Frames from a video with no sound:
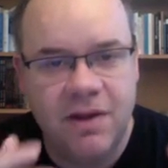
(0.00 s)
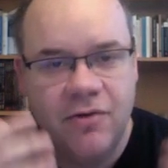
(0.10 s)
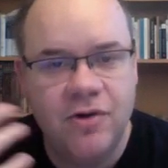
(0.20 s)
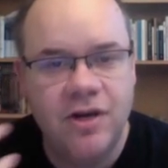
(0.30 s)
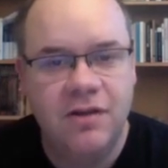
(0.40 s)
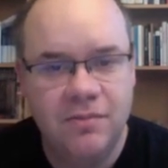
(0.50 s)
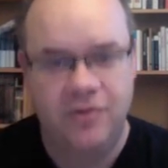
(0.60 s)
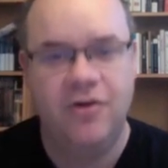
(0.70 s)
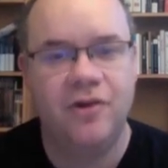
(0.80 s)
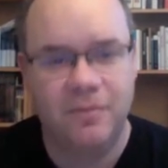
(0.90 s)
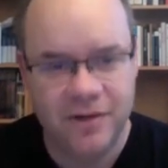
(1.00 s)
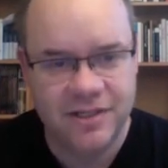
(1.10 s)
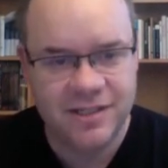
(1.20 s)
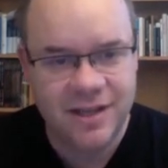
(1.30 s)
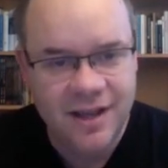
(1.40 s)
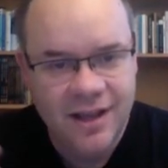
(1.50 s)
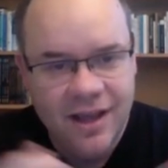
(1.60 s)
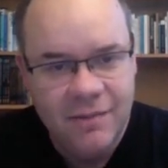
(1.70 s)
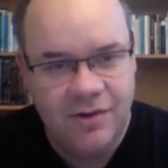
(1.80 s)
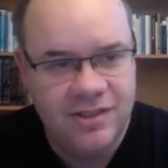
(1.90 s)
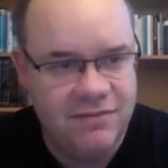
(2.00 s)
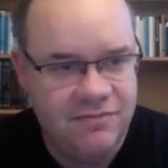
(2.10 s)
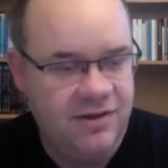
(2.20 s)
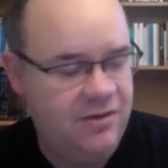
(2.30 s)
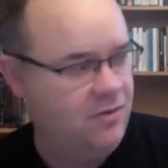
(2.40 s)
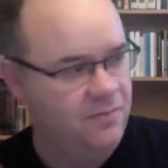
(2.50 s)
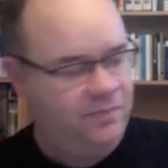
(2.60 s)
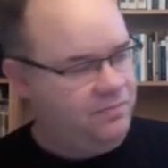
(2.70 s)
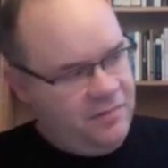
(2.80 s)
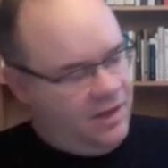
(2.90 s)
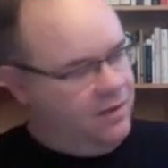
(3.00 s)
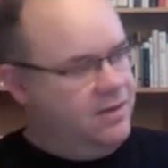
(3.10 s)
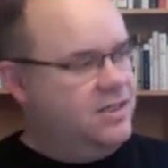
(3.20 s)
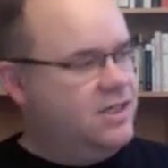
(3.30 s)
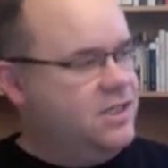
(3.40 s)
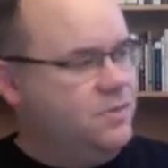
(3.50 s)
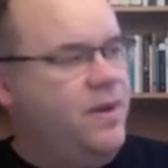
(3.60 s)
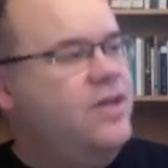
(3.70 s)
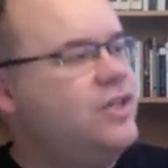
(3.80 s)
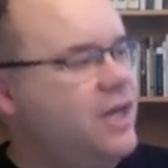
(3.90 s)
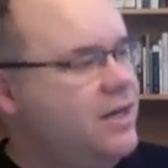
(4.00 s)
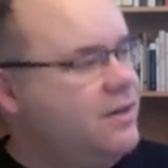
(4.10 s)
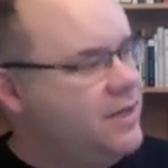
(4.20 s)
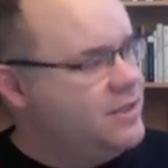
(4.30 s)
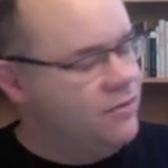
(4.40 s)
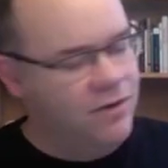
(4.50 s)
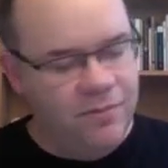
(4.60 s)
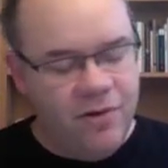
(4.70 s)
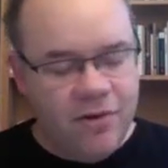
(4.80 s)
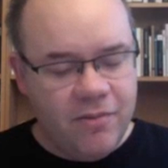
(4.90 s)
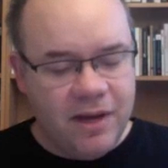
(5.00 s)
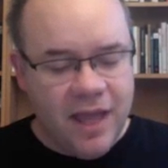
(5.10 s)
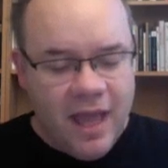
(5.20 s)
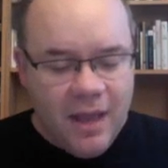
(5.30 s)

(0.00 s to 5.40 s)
by real programmers, because they think, there's such a spreadsheet, that's not real programming.